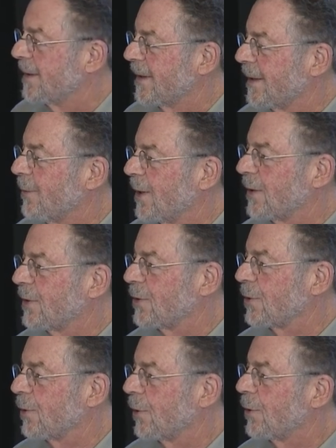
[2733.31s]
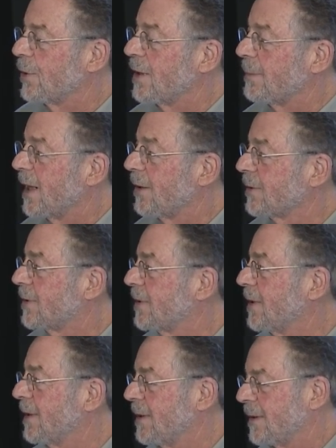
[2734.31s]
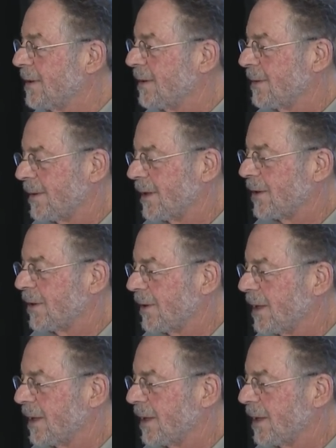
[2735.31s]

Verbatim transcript: They wanted to just learn about, you know,